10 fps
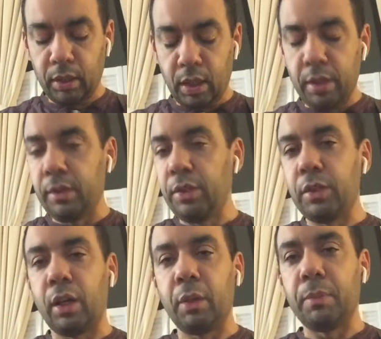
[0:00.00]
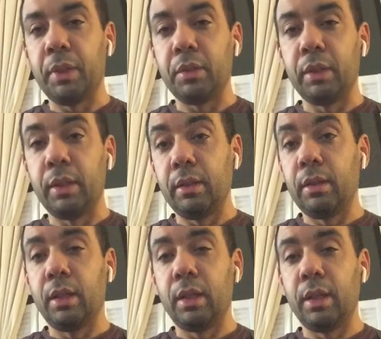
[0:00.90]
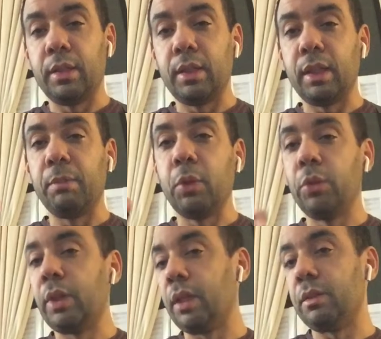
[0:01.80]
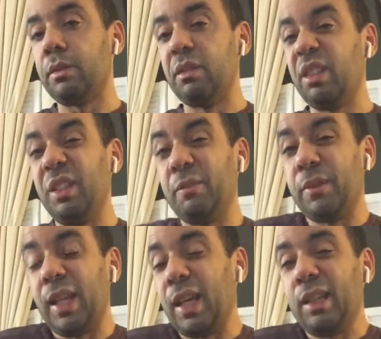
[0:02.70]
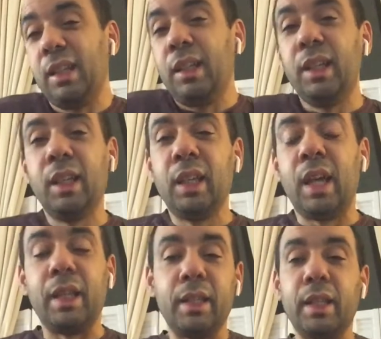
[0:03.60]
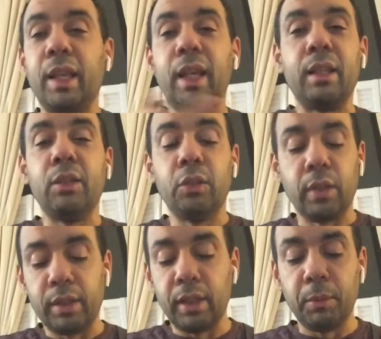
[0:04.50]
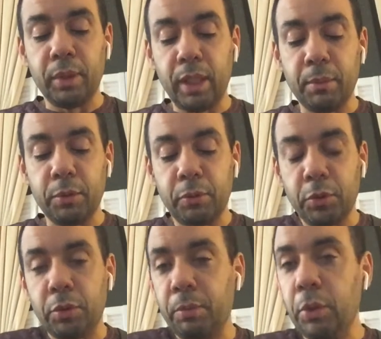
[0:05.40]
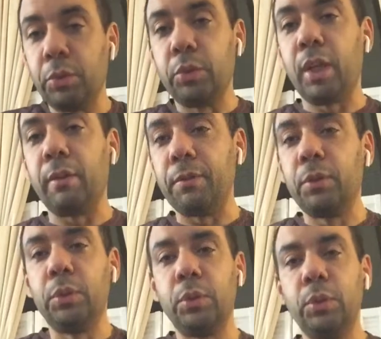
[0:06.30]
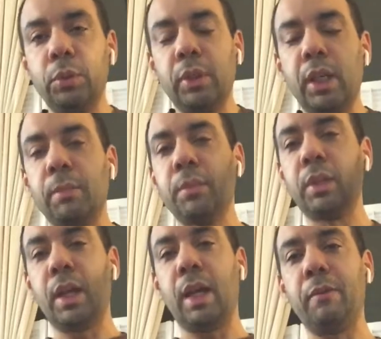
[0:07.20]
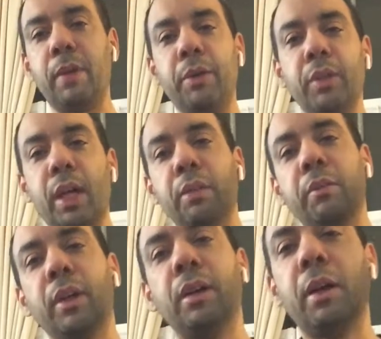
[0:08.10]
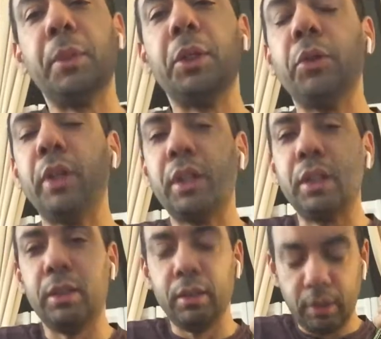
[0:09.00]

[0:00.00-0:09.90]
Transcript: C sharp is the same note as D flat, And again, you know, the syllable names, for some notes you have two names. I found out ambiguity